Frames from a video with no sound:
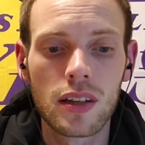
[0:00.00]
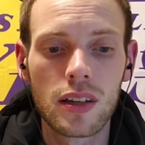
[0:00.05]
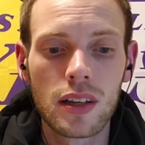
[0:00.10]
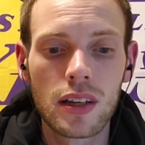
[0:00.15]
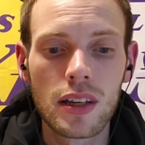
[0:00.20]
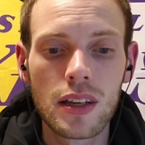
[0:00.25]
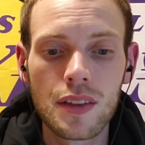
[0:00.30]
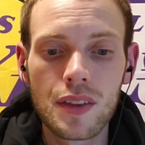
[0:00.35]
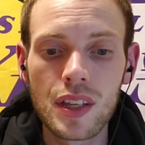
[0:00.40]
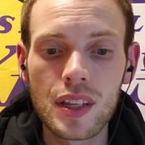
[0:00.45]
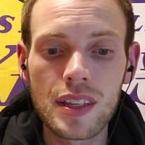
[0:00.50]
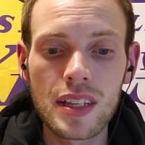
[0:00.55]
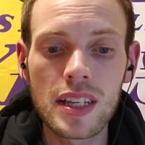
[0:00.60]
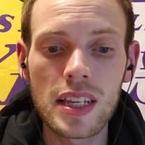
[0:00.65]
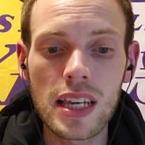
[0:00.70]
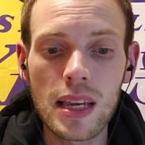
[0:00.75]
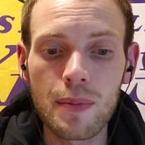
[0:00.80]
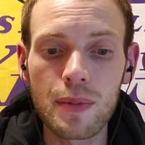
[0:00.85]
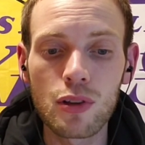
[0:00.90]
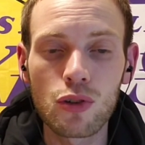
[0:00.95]
This
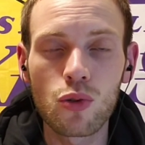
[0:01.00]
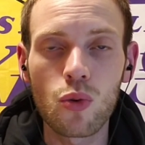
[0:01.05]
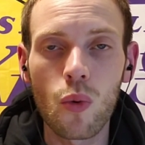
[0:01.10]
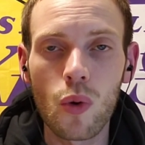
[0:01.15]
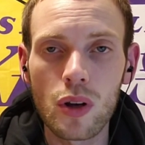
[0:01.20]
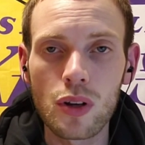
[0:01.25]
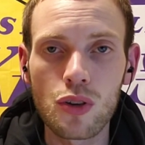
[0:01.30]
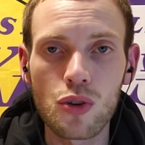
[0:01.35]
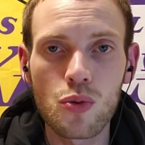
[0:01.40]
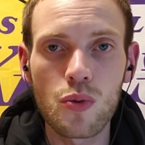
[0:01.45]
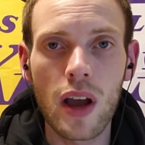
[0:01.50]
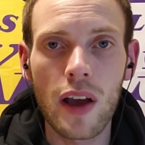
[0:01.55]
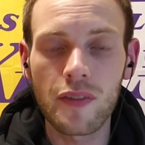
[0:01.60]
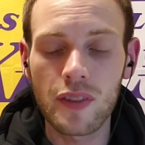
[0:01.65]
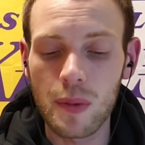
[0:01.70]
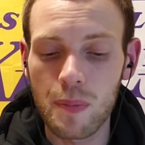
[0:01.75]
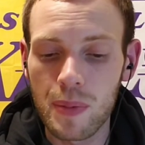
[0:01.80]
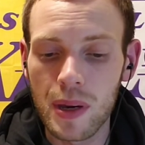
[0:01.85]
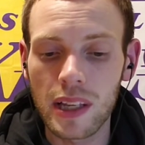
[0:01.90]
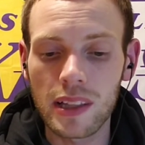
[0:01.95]
team is going to have to
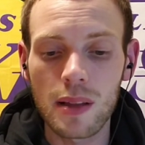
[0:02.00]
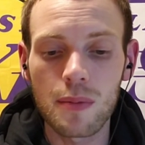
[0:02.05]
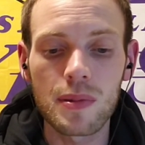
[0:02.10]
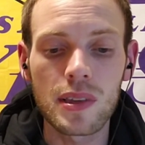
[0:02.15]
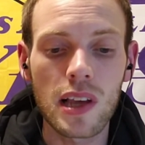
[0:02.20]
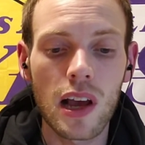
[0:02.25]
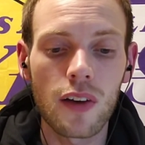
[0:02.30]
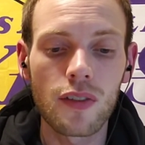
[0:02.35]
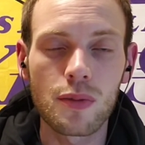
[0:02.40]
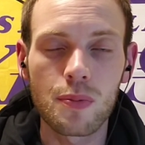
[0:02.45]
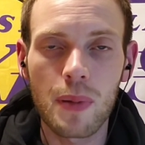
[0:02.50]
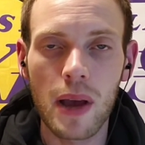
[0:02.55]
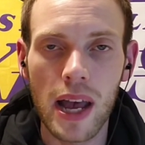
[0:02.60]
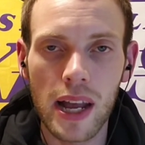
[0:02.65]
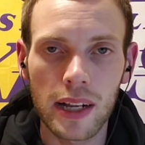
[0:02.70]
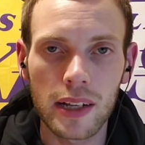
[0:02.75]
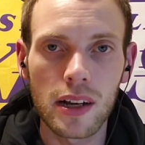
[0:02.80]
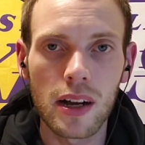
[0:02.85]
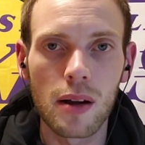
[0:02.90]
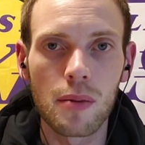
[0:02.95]
pick themselves back
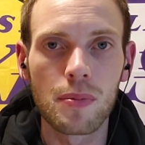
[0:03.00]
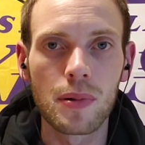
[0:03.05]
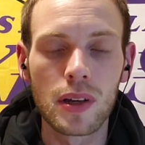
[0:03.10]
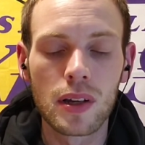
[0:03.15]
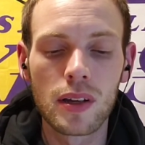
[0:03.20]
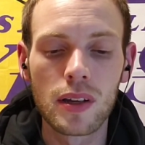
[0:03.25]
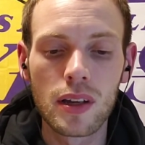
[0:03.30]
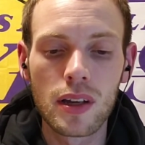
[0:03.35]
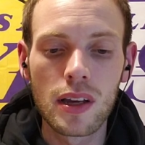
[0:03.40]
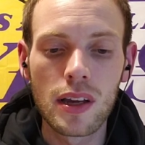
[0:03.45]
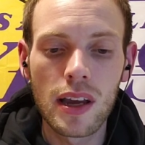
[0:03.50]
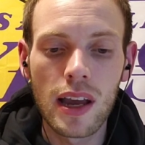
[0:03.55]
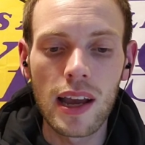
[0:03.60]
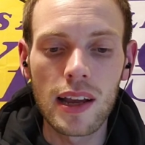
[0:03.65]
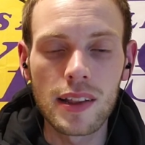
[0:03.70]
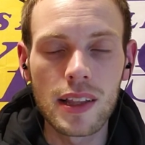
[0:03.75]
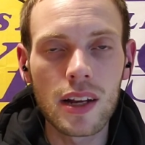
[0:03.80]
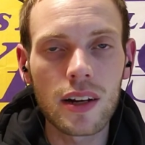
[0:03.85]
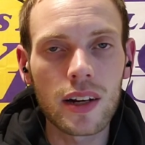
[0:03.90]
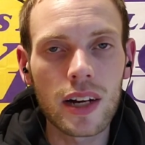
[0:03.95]
up, and
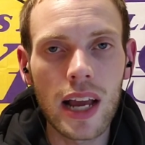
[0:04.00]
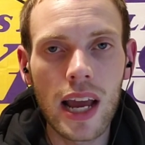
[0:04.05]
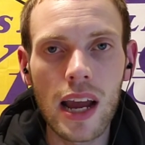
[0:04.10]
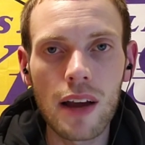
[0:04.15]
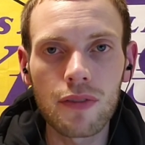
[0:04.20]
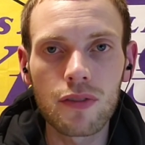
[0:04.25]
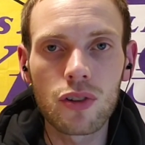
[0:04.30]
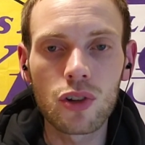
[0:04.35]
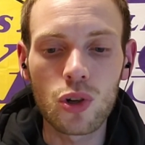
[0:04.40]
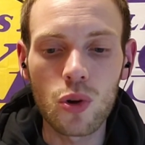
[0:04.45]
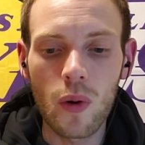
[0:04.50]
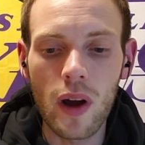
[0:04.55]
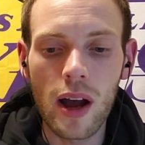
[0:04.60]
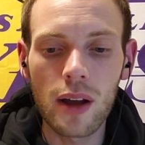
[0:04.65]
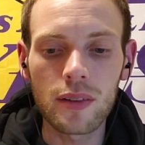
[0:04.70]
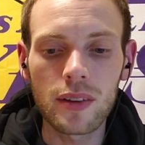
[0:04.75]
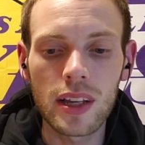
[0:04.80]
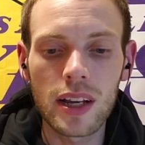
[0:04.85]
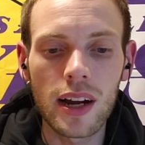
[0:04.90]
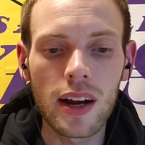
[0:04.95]
they're going to have to go out
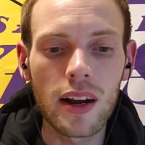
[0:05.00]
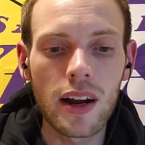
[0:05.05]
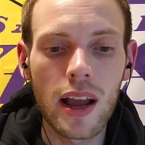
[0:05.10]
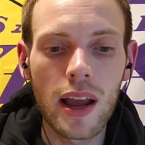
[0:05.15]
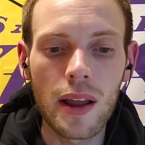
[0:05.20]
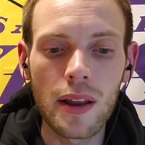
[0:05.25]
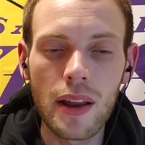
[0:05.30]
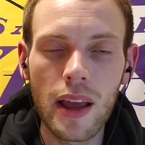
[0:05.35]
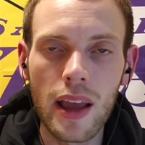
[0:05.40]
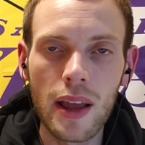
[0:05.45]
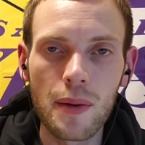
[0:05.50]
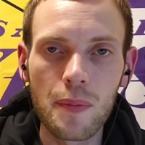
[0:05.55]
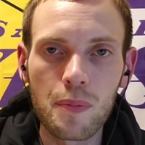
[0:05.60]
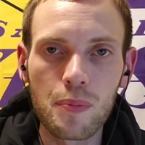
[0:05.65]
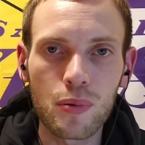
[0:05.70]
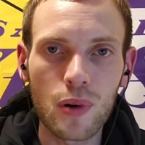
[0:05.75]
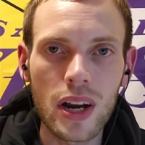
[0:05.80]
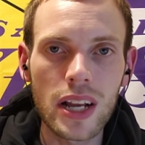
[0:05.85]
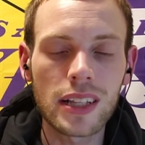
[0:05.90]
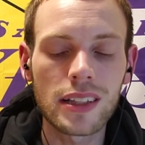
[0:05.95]
there and
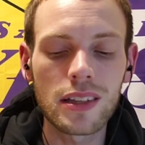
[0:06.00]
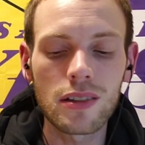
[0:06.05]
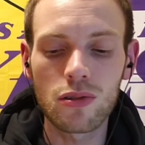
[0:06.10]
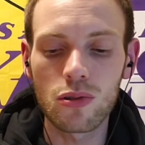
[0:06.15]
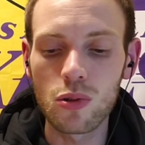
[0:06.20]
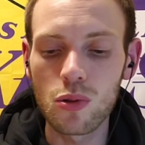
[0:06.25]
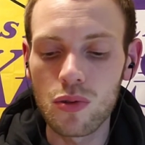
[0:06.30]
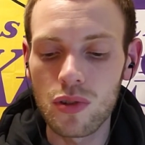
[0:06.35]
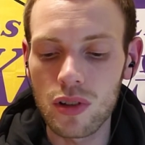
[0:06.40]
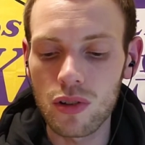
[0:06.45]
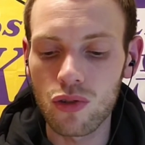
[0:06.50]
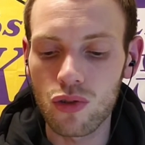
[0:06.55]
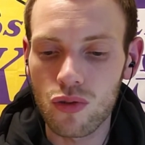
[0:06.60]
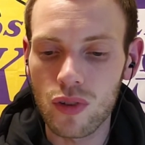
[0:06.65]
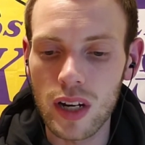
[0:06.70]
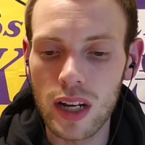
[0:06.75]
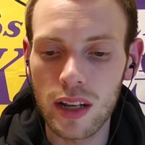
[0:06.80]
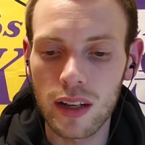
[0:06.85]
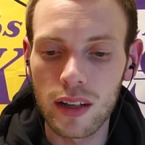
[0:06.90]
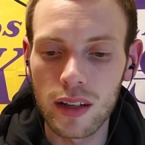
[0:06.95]
break this losing
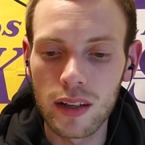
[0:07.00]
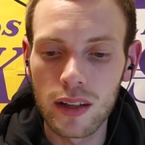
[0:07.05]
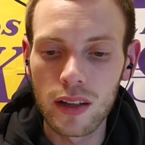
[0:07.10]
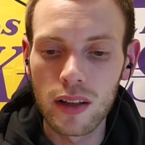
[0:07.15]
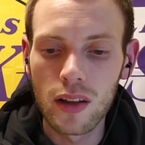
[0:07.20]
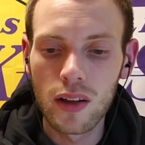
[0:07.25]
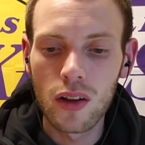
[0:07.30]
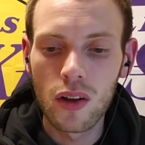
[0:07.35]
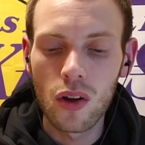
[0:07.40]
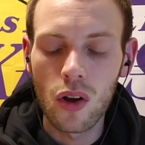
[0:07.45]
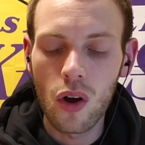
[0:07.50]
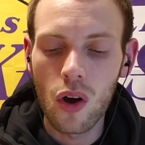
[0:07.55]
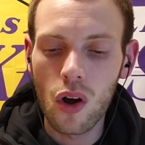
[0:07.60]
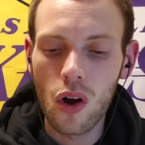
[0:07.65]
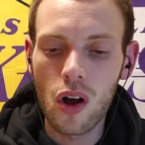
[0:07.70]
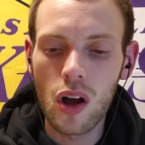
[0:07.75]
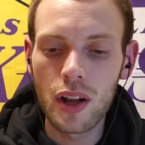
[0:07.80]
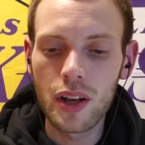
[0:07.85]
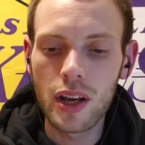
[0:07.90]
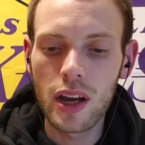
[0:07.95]
streak
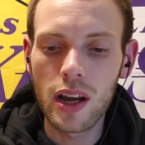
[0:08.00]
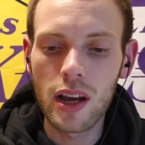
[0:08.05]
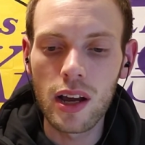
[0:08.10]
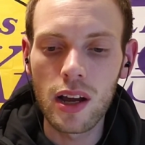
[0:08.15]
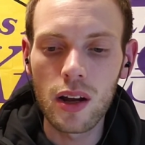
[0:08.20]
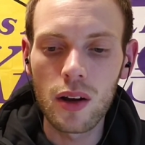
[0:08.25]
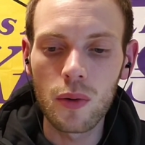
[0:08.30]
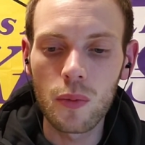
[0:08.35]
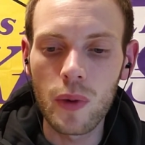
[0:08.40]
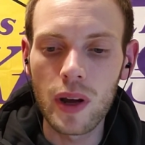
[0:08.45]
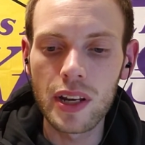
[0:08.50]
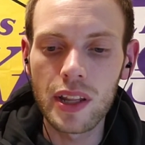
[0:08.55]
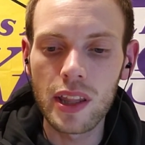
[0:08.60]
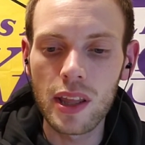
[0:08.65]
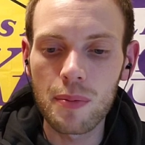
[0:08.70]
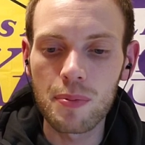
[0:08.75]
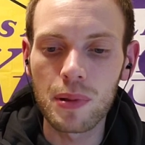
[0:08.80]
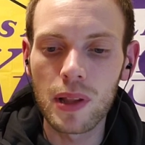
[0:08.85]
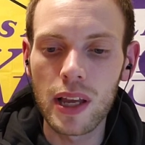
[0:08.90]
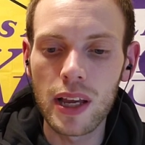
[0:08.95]
on, when do they
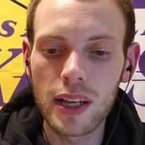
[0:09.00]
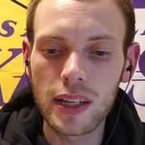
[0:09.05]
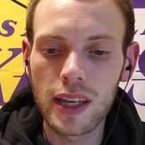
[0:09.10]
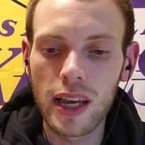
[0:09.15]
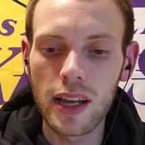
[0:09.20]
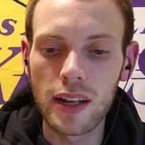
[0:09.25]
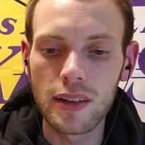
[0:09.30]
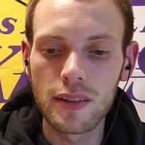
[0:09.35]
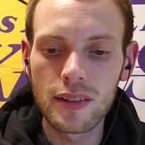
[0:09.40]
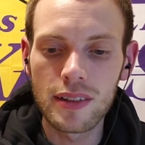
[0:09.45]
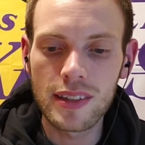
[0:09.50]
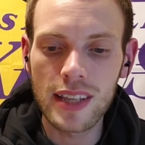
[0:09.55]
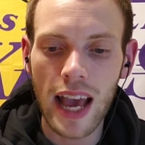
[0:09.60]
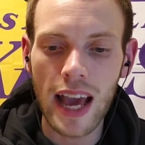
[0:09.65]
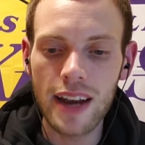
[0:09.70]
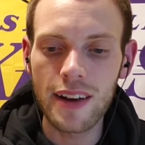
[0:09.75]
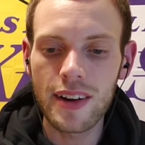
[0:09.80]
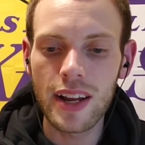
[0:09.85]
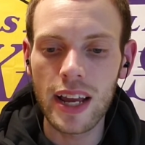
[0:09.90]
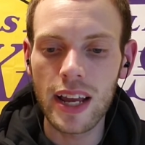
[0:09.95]
play again?
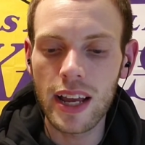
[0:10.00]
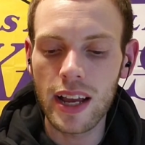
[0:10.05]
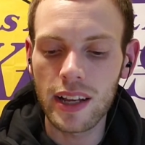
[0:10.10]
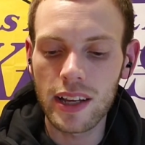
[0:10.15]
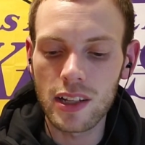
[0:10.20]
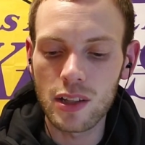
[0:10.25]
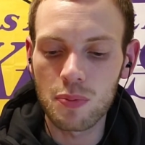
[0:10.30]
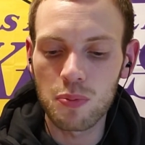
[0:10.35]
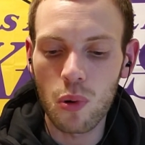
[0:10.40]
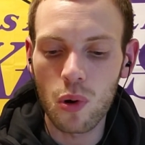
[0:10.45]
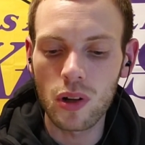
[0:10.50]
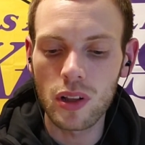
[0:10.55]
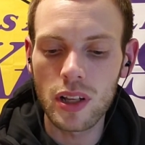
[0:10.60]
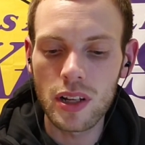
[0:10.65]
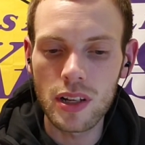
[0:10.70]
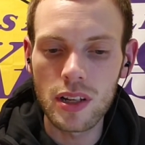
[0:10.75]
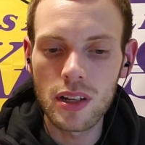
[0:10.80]
Saturday against Portland?